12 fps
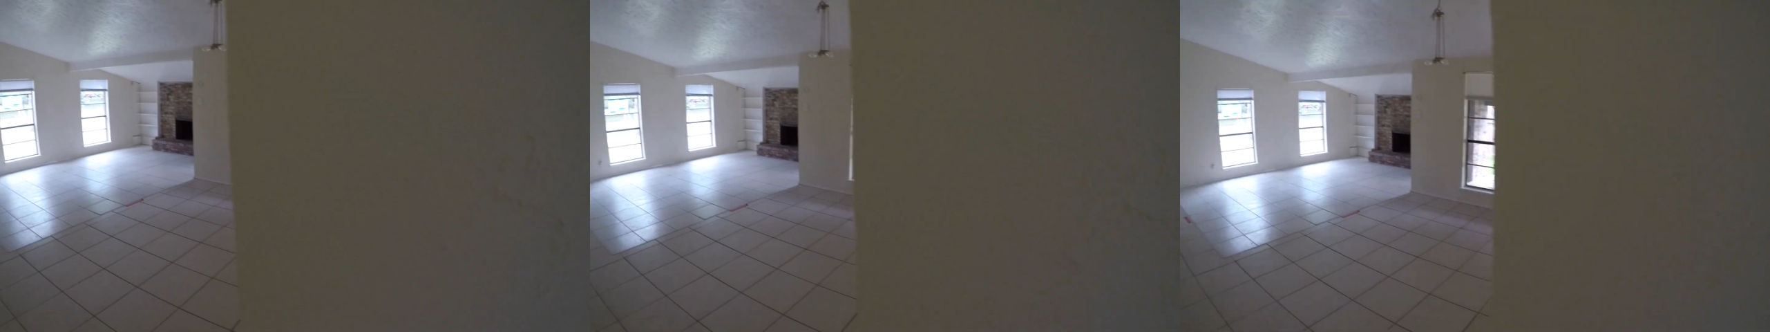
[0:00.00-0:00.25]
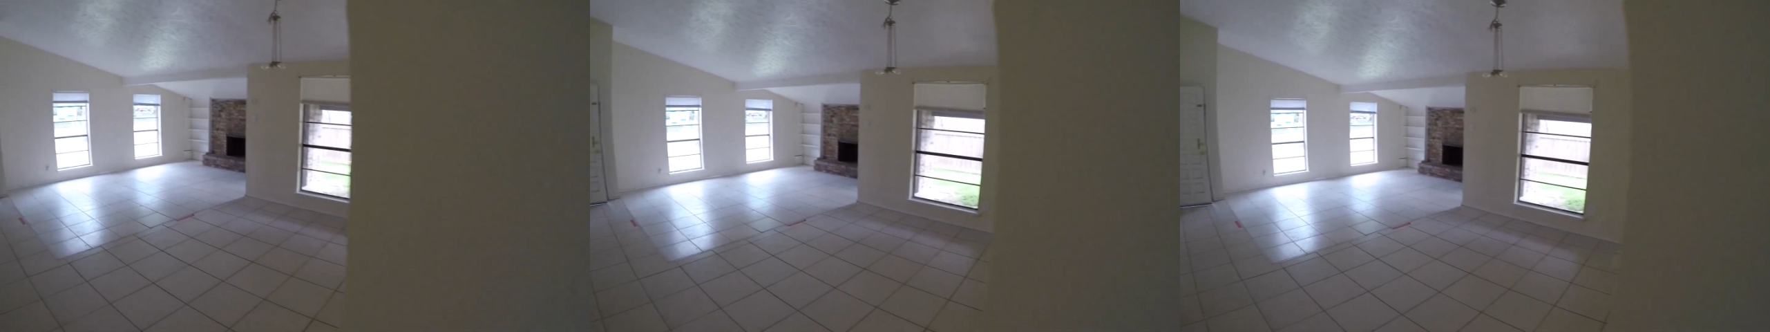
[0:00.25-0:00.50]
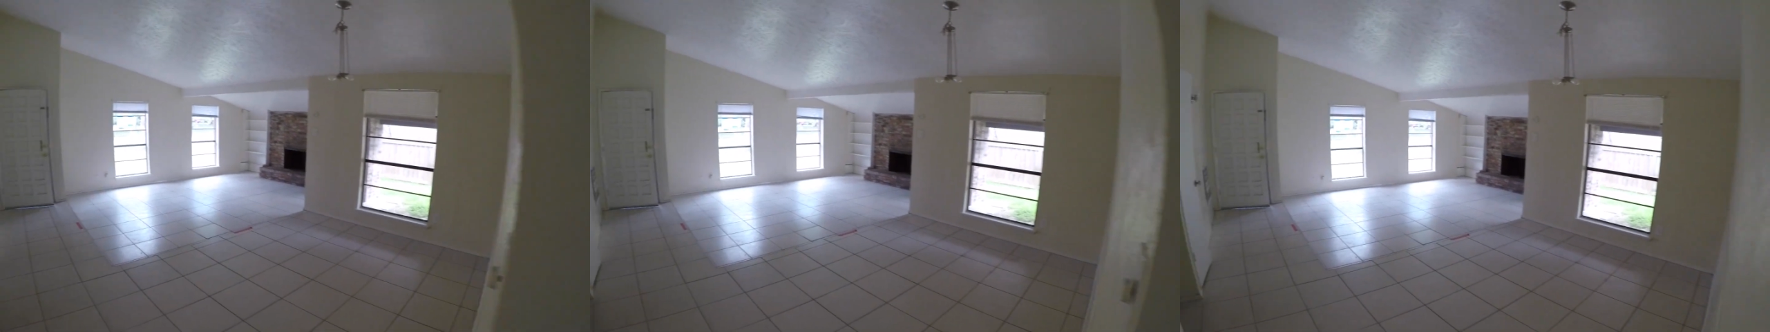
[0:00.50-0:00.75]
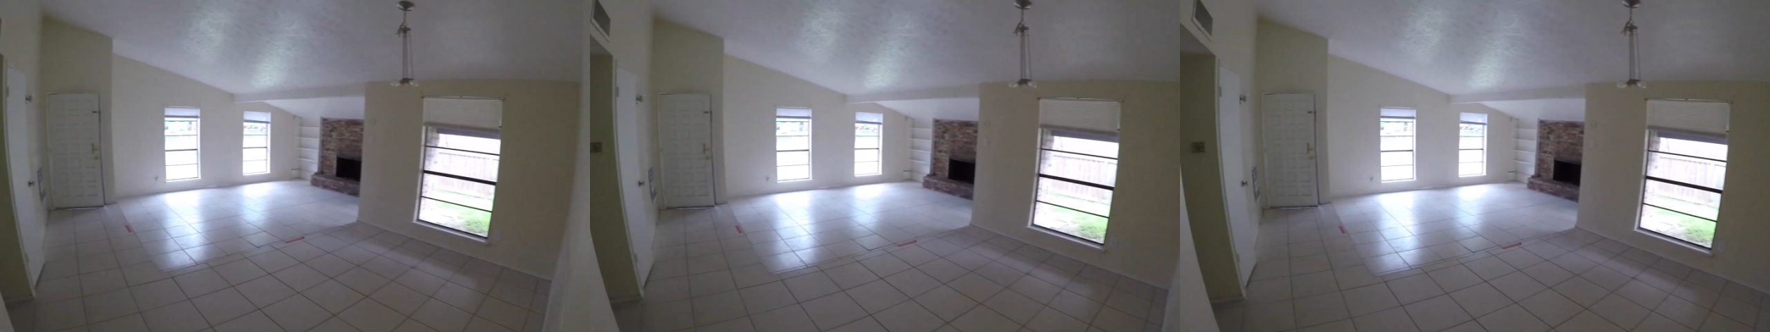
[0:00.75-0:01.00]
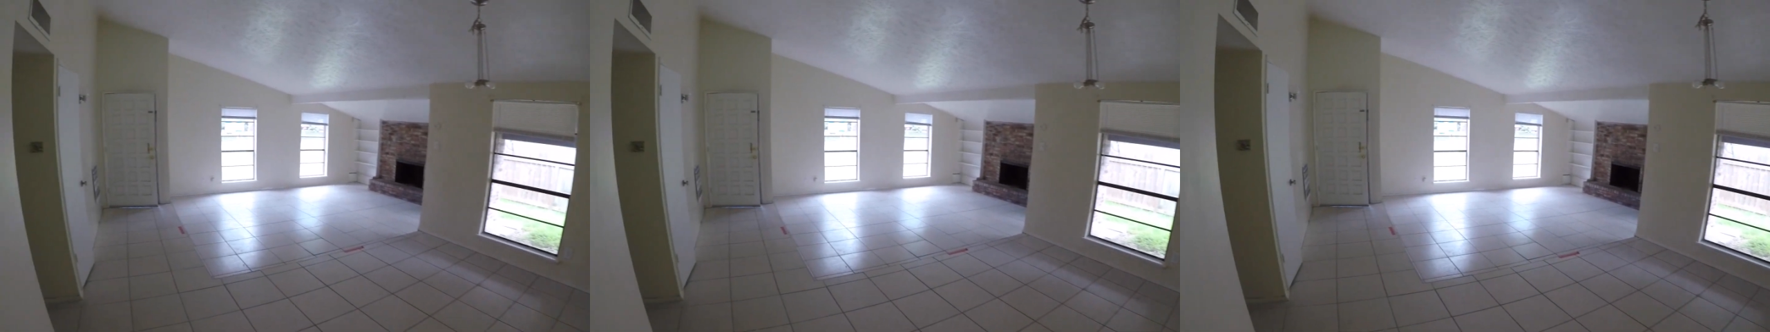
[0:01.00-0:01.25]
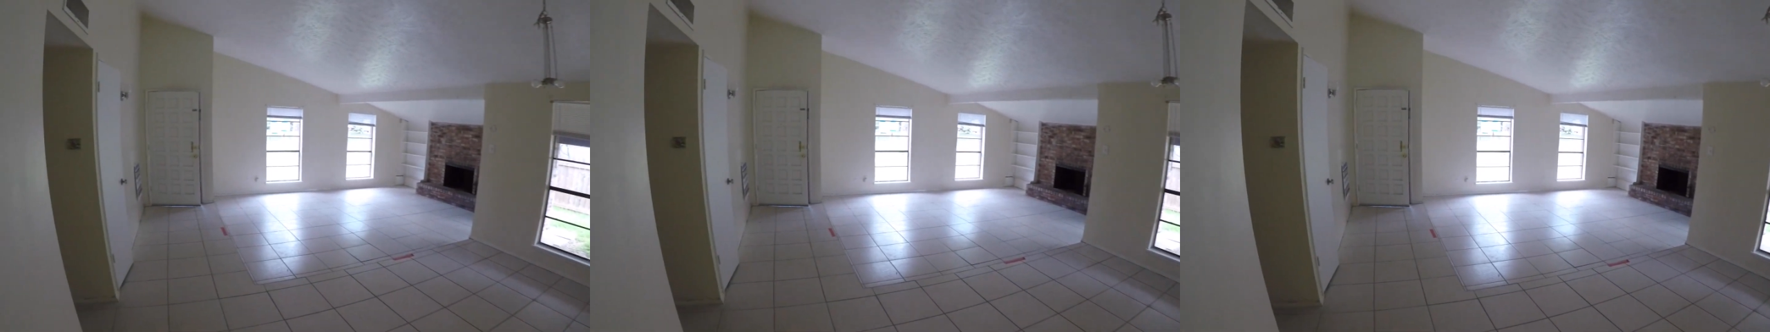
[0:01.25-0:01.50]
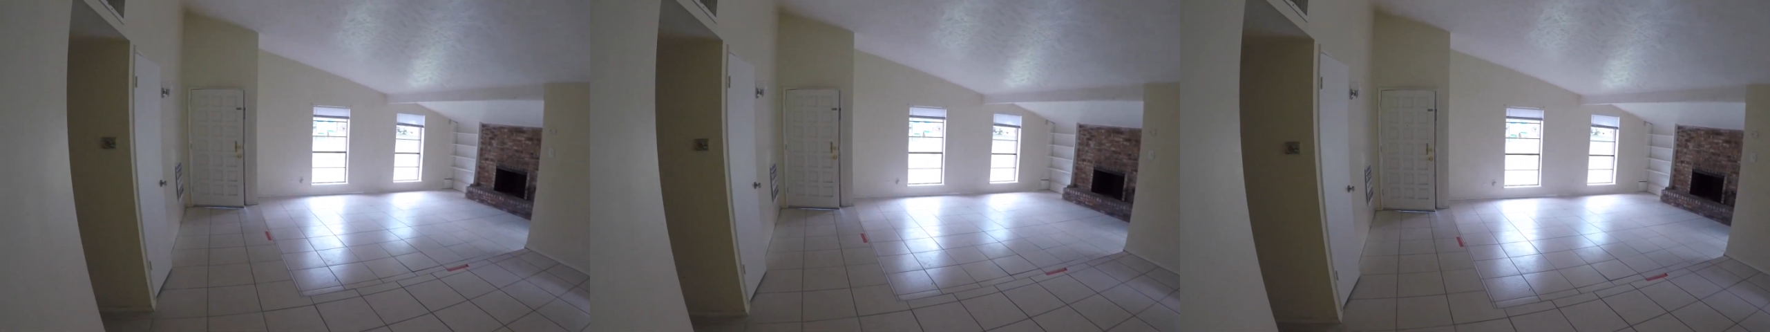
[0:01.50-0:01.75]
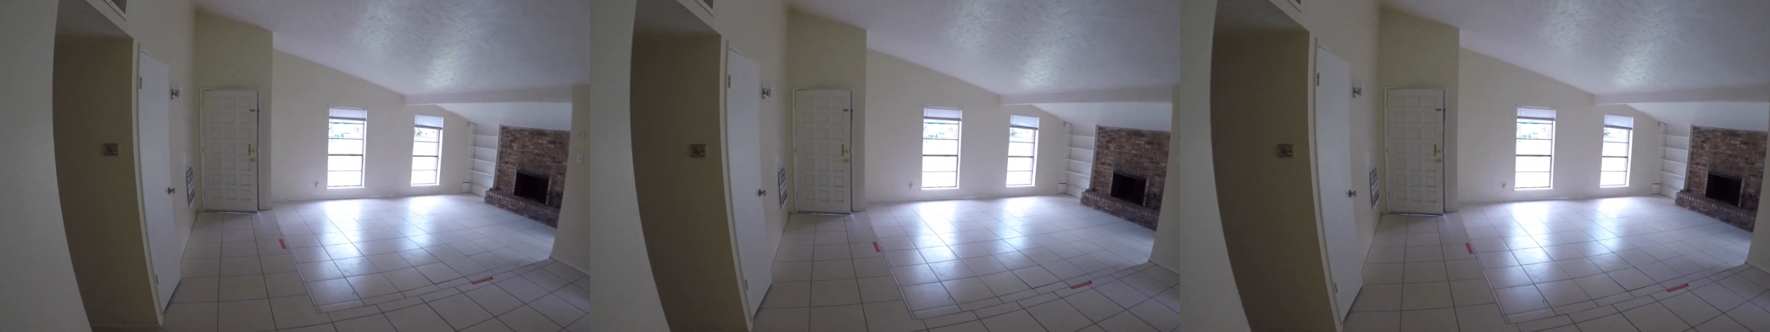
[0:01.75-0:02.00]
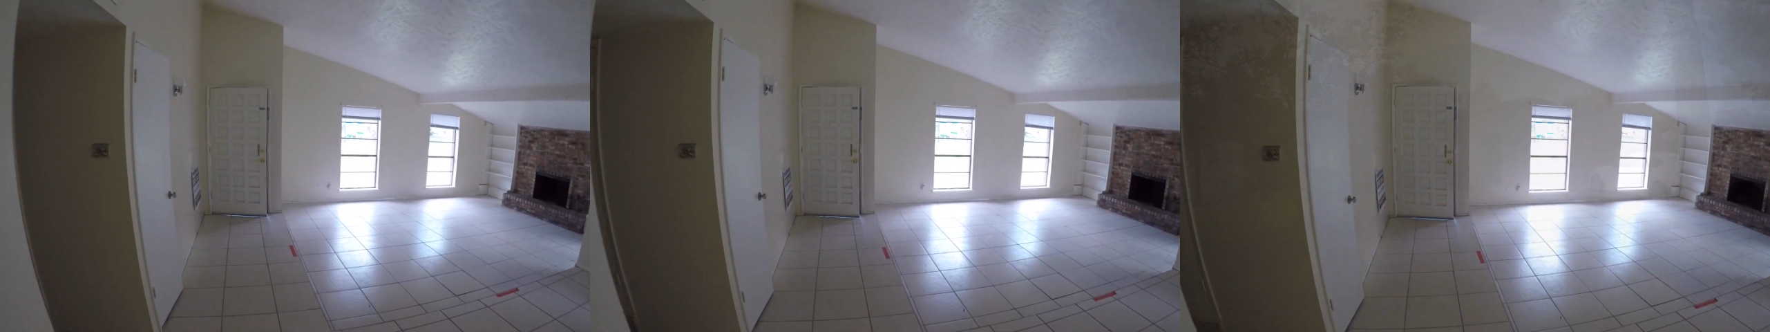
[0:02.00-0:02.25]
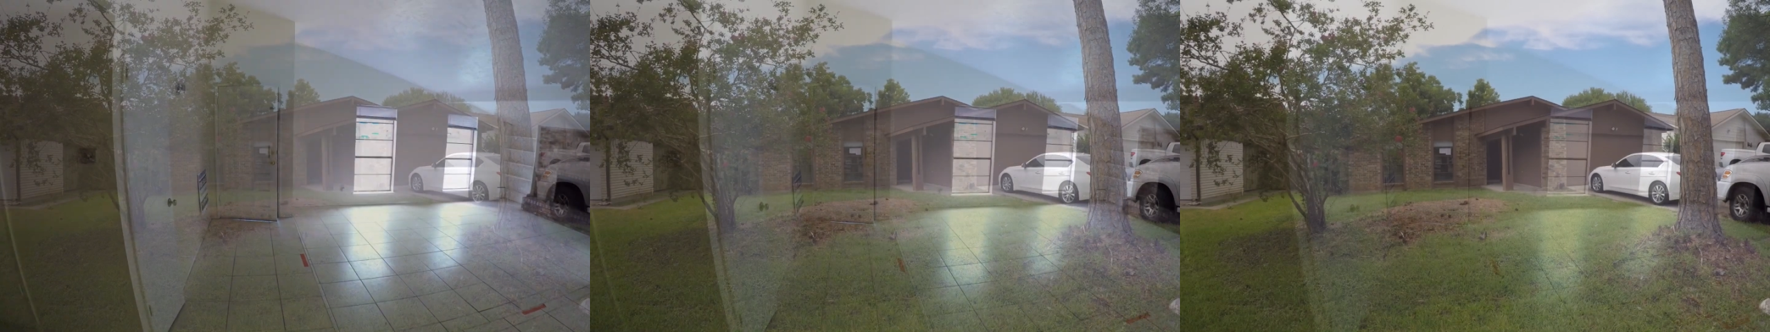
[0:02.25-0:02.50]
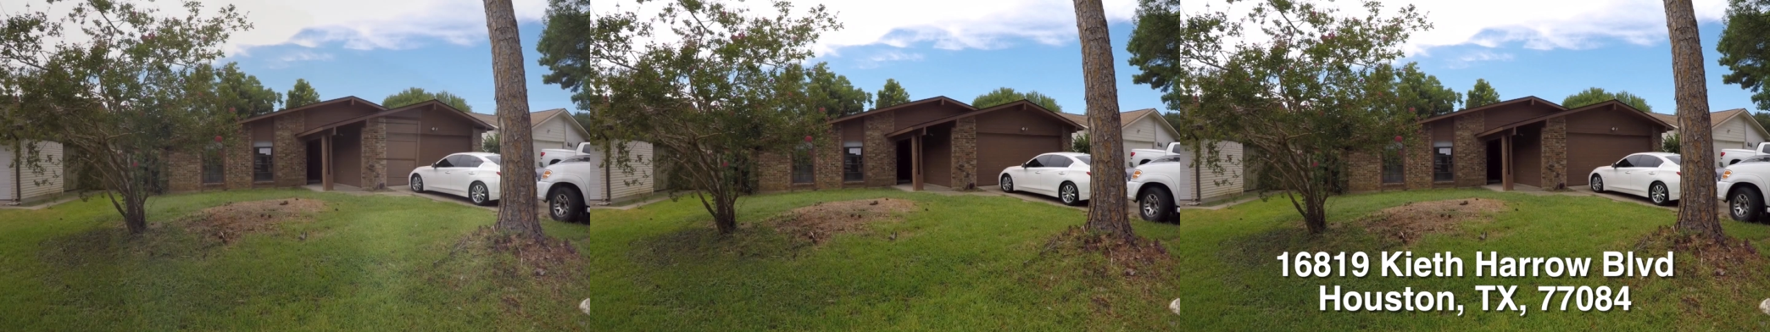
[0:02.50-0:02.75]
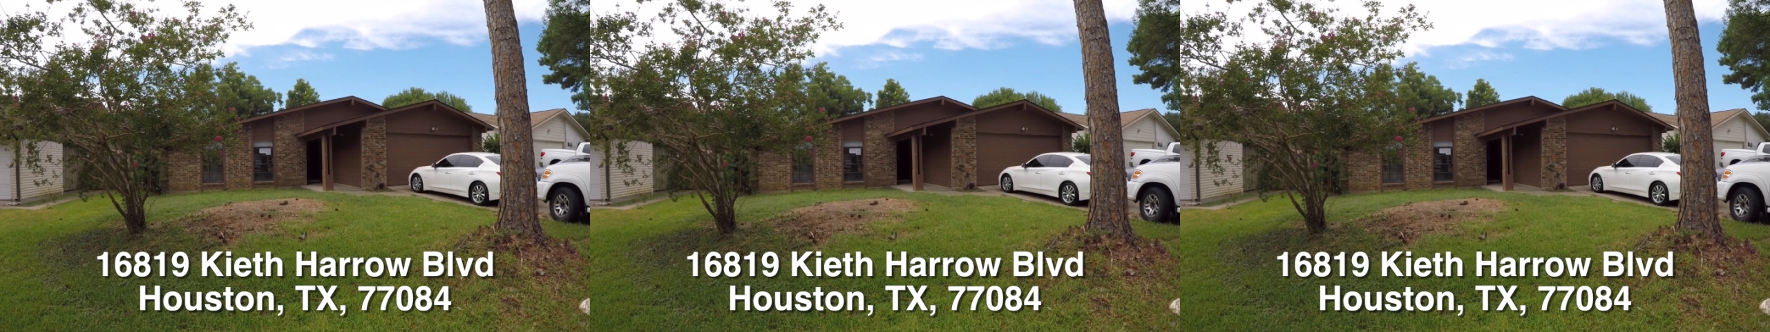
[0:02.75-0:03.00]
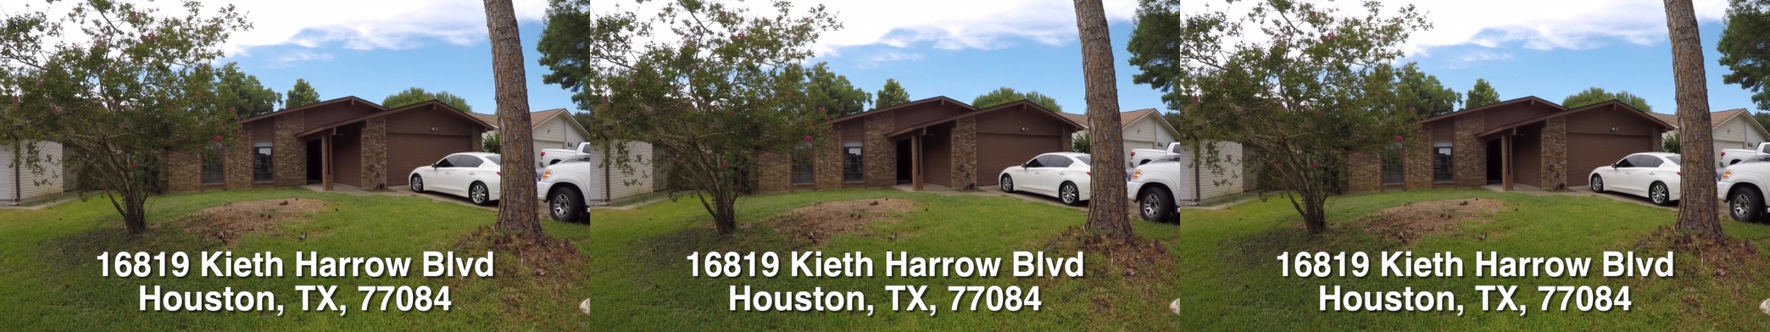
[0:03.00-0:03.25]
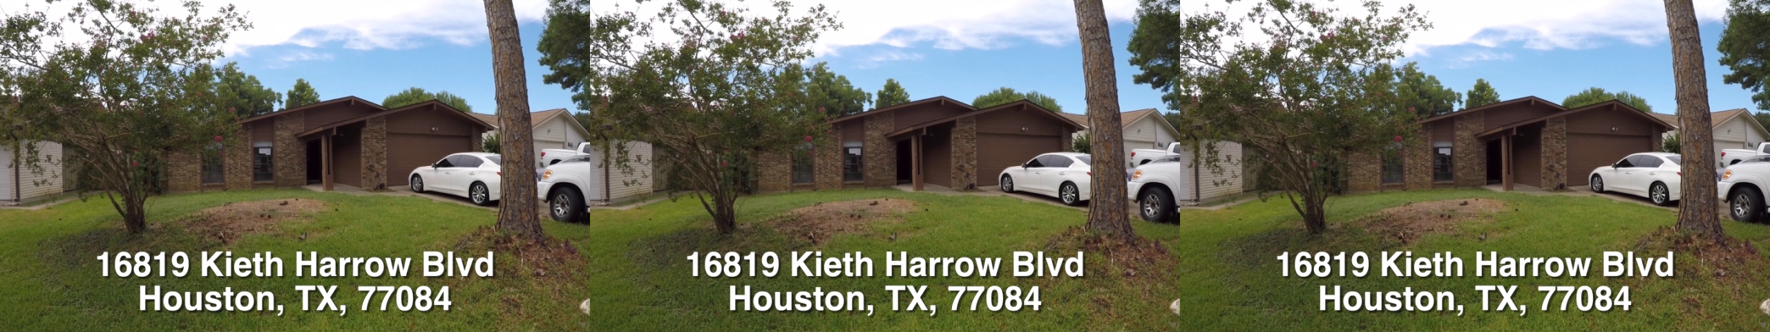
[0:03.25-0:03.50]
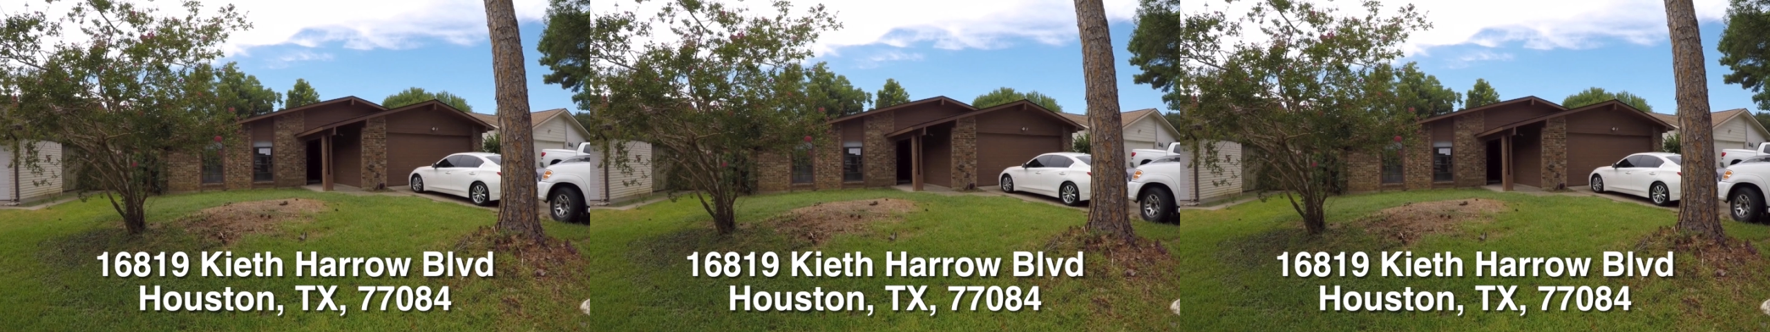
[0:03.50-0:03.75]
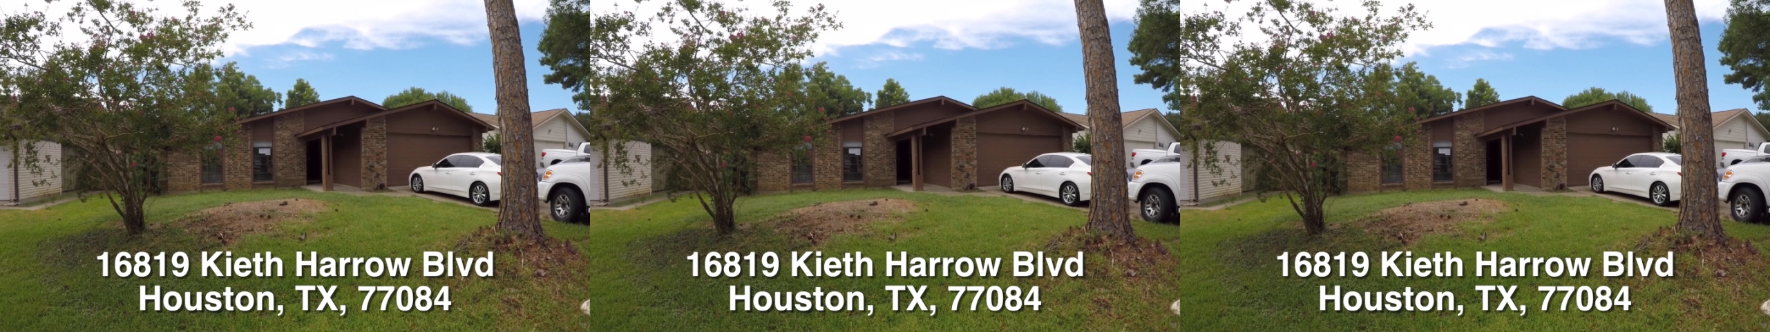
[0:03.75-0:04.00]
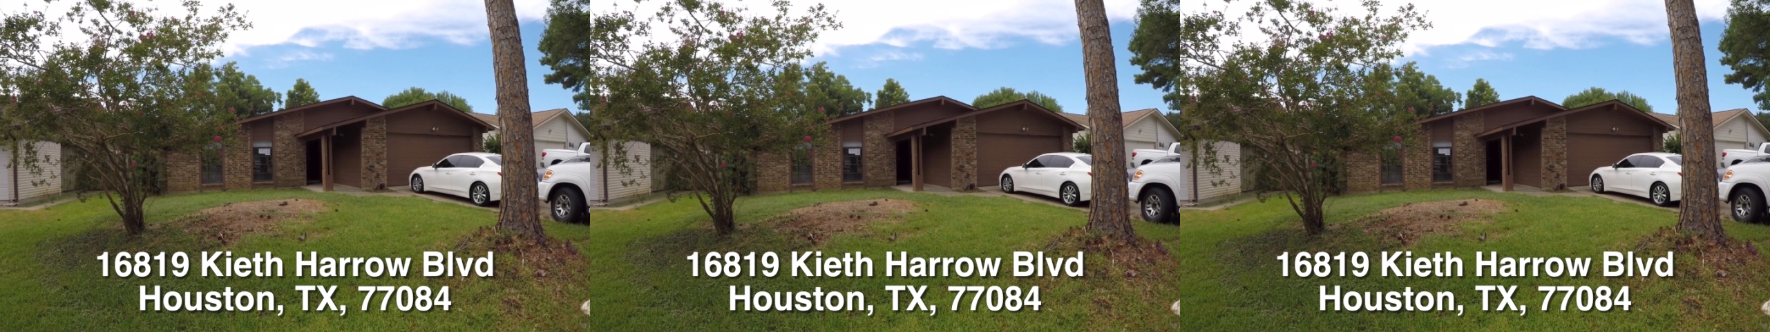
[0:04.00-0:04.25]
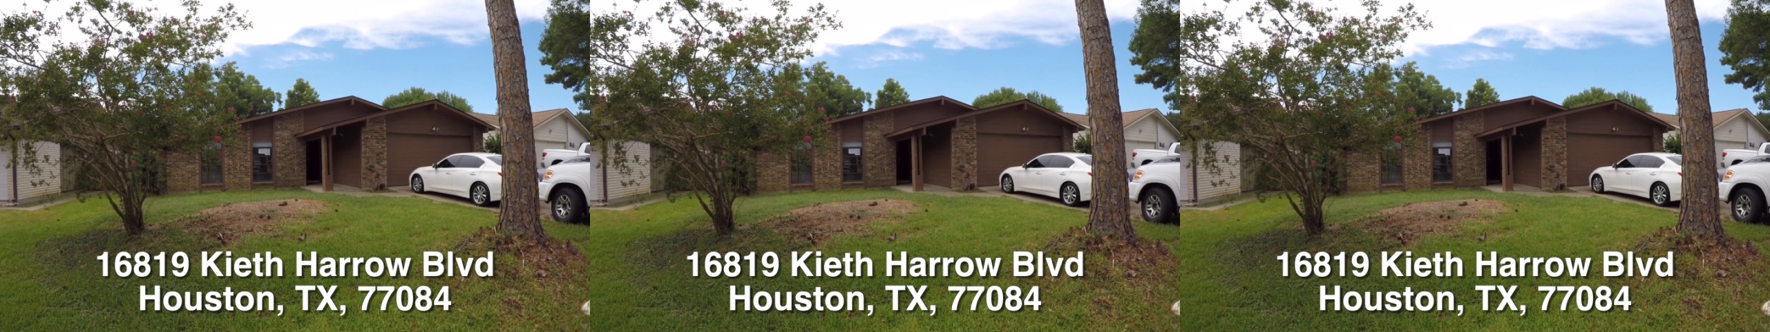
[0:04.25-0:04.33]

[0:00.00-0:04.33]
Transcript: [unreadable: no face in view]